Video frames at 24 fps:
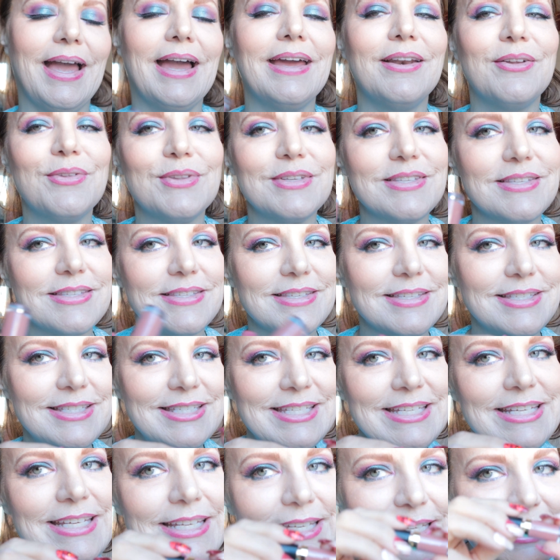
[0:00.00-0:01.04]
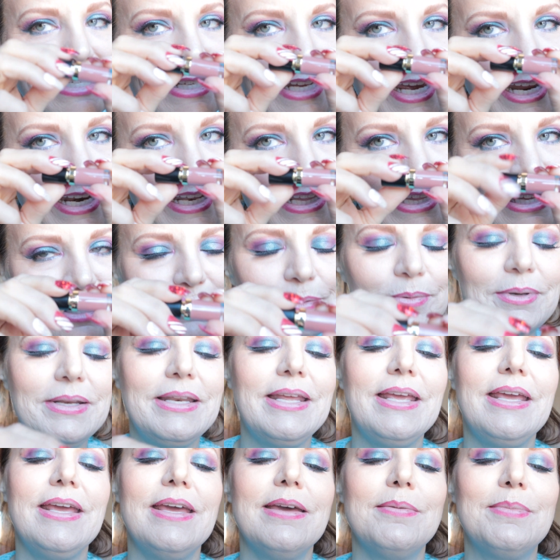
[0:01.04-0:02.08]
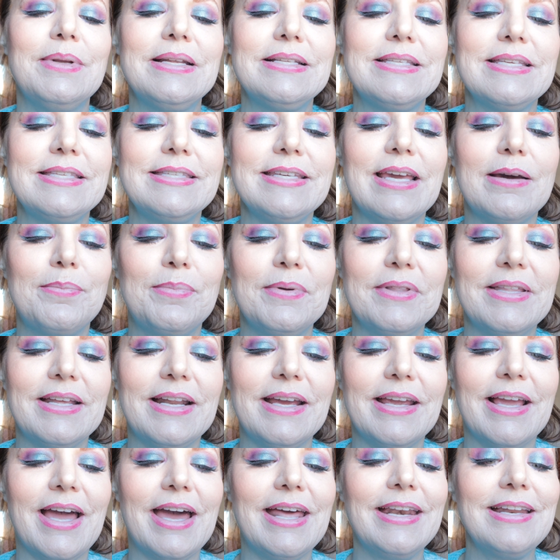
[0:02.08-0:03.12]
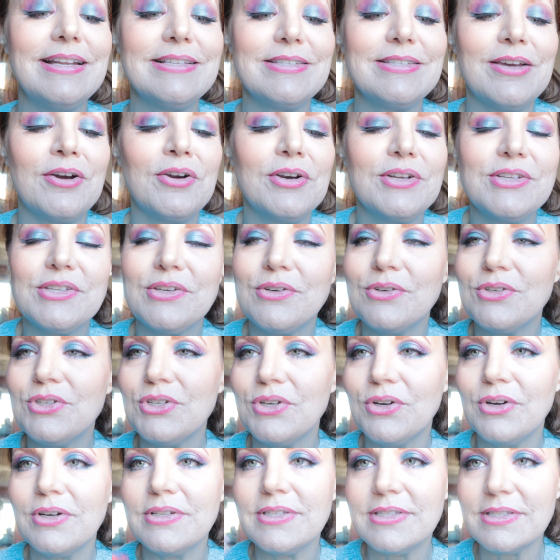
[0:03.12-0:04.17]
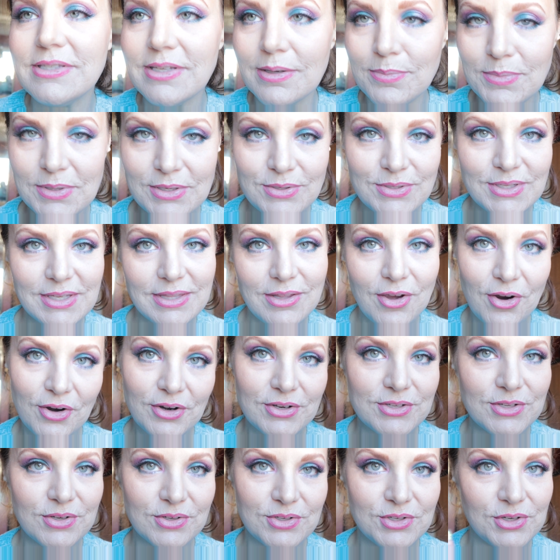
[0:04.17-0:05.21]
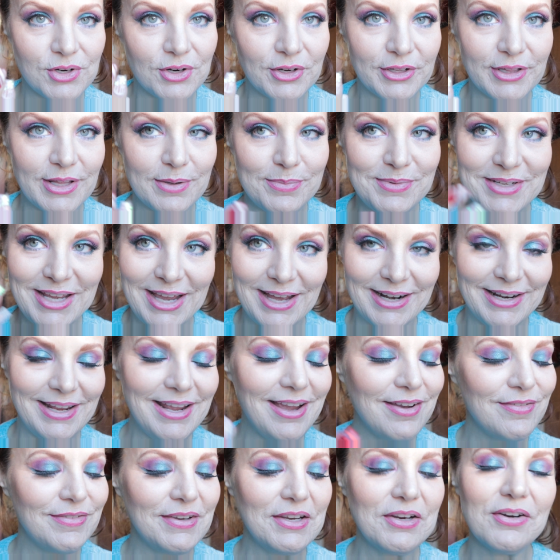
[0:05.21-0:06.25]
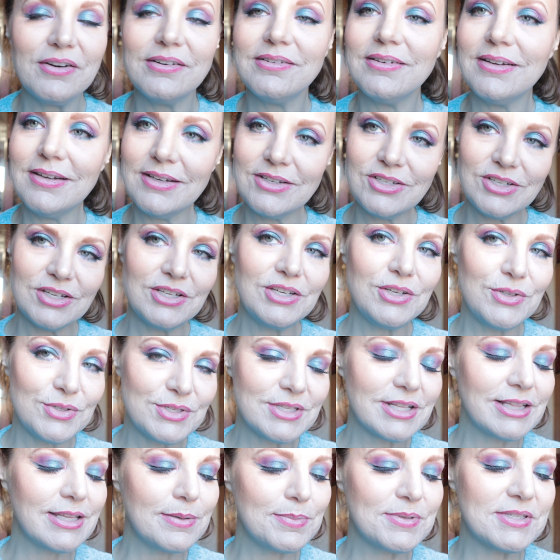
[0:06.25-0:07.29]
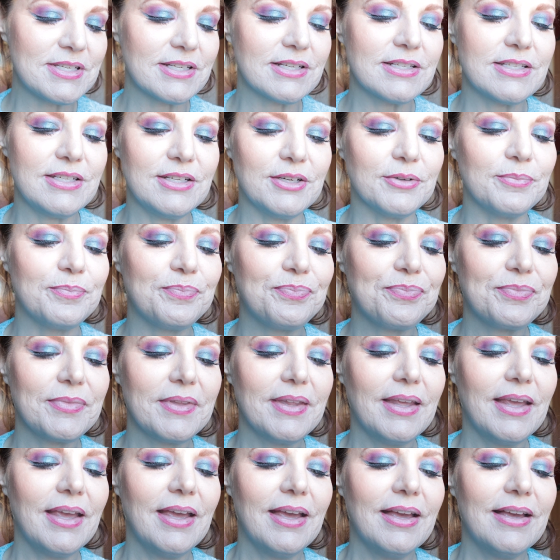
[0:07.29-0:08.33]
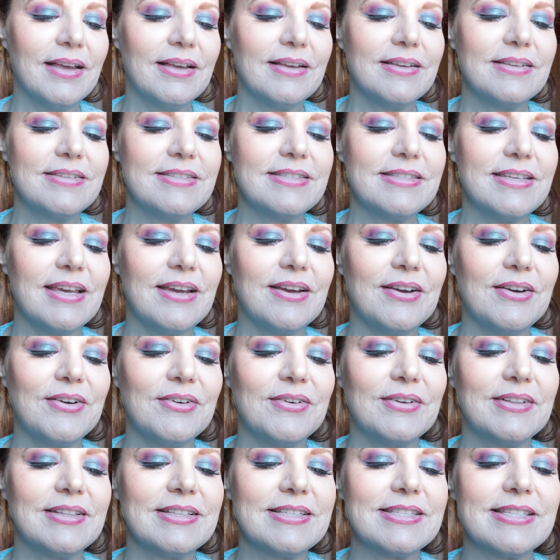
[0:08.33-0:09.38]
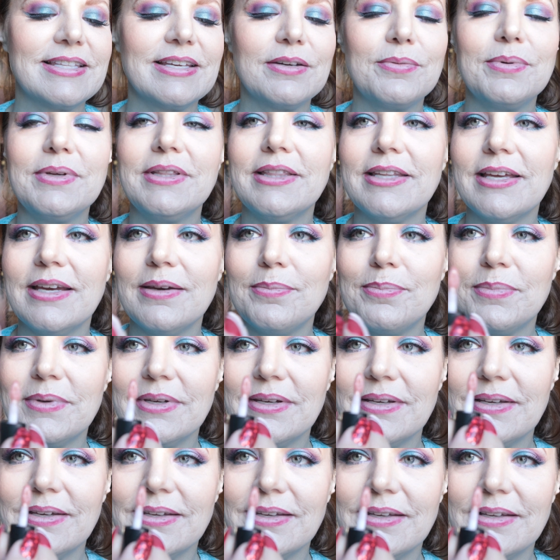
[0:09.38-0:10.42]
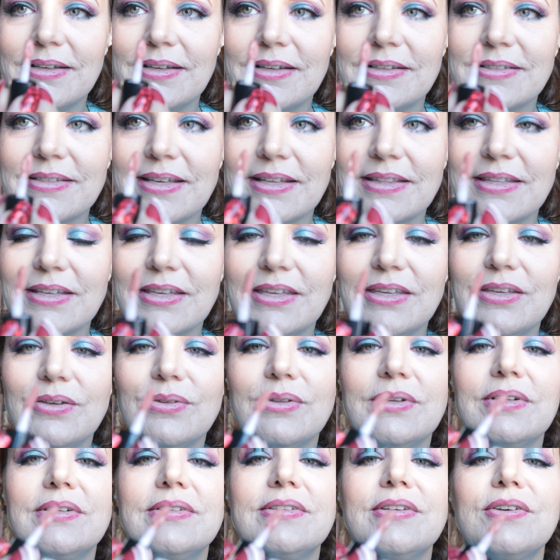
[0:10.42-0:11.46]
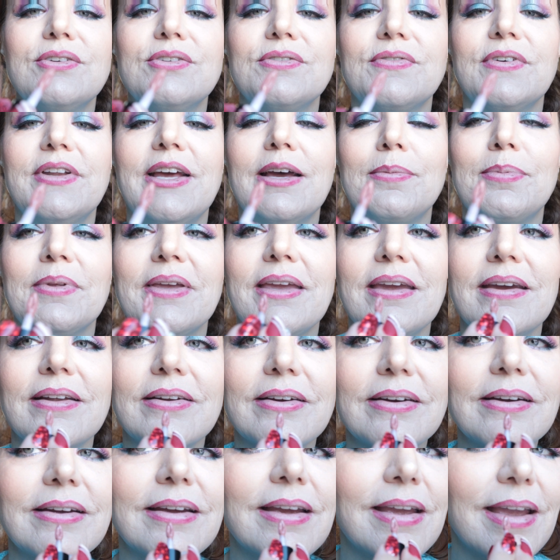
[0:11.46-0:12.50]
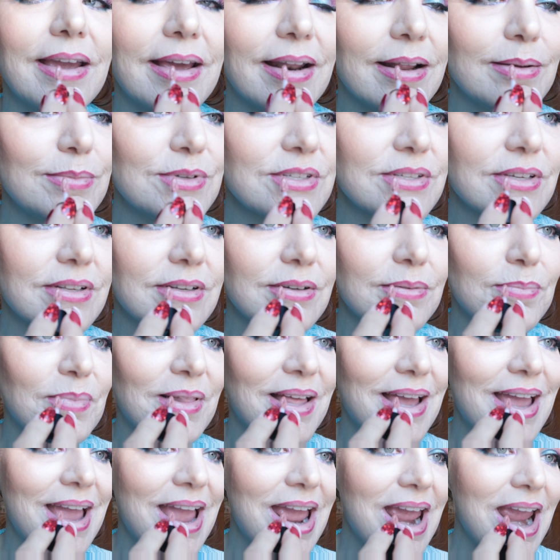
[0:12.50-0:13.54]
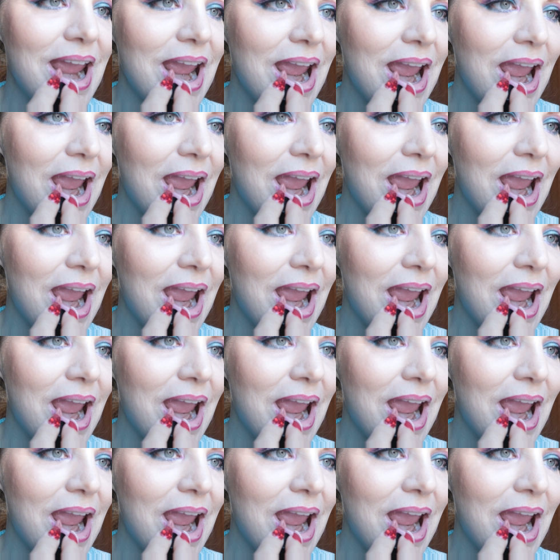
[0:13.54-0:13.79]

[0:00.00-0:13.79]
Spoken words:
I know this is a teeny tiny little one, but it's a sample that I got, and it's Artist Couture. And since I'm using the Artist Couture Club Daddy, I figured I should use the lipstick too. So this liquid lip, it's got the cute little doe's foot applicator, and I'm just going to apply it.